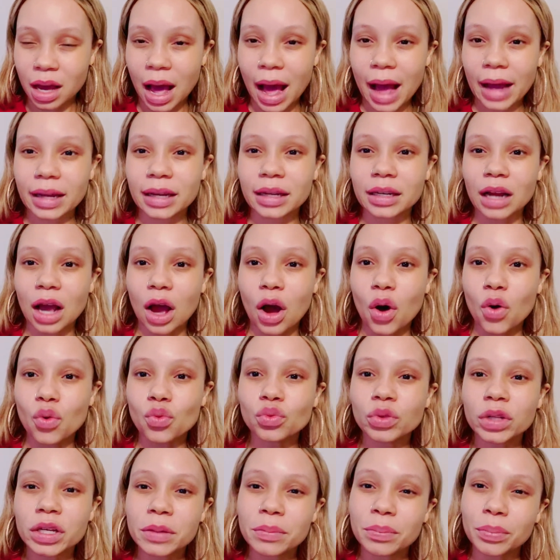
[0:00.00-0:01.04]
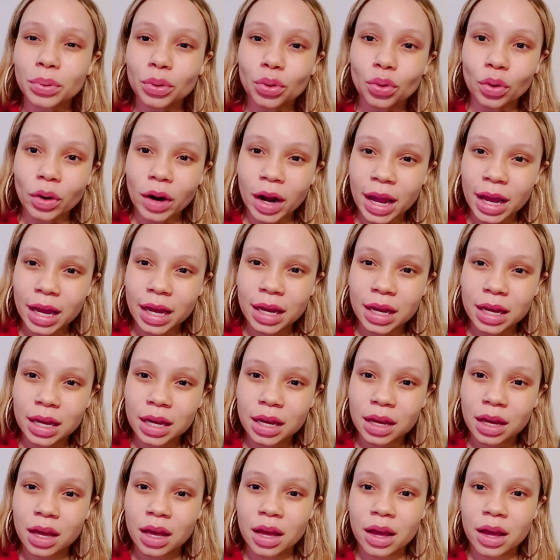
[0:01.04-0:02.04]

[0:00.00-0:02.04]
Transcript: I can only pray